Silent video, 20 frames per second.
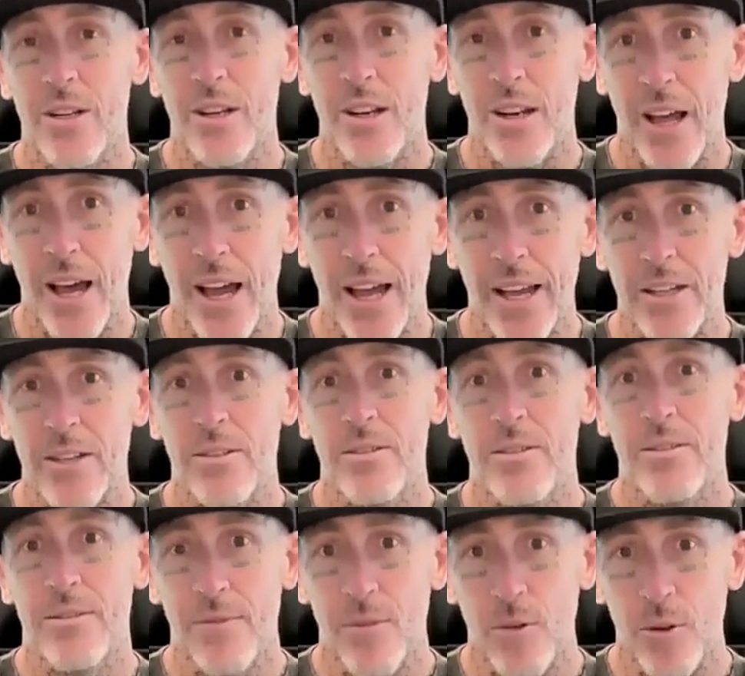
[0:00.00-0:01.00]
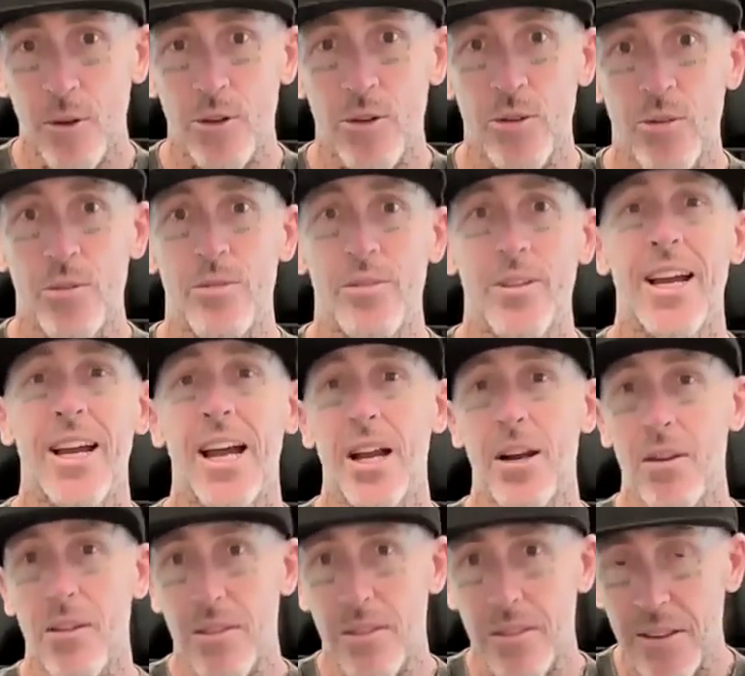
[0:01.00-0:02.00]
like for you?
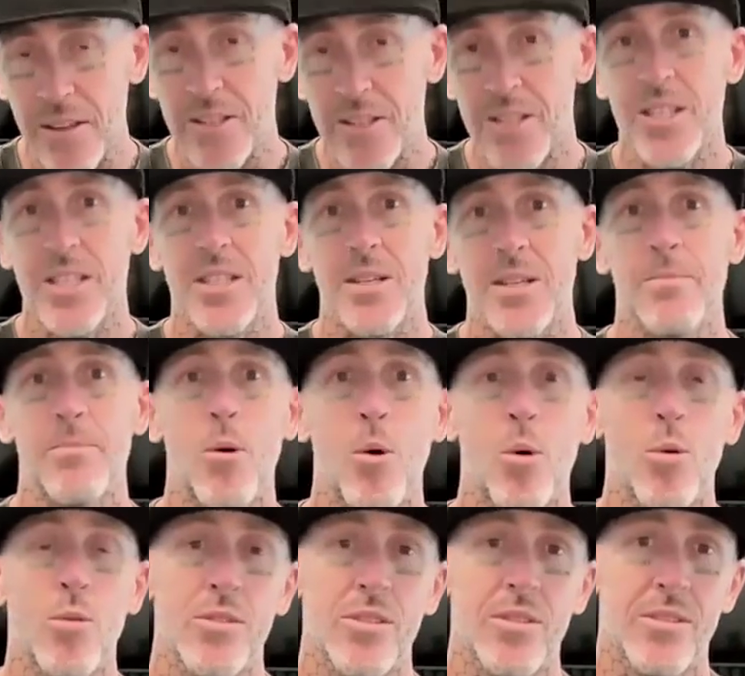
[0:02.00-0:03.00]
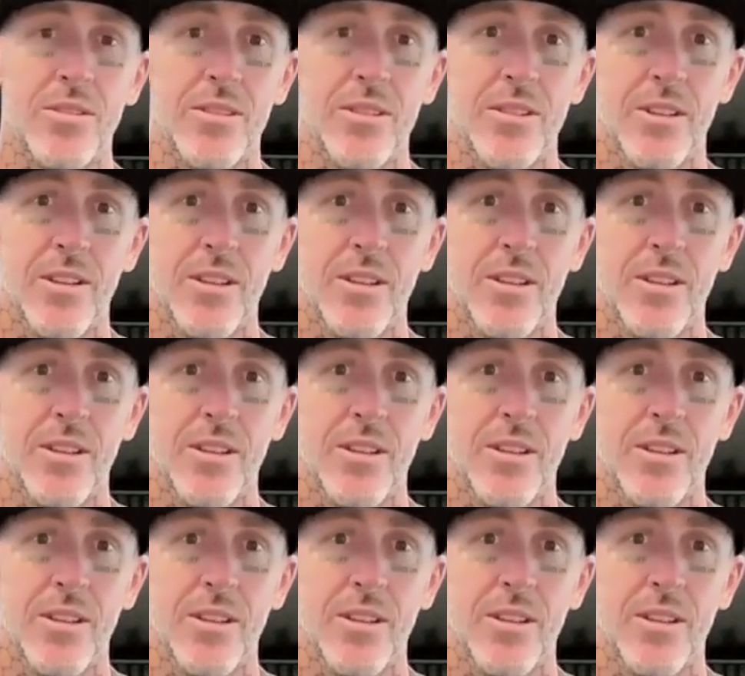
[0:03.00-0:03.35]
And this is important.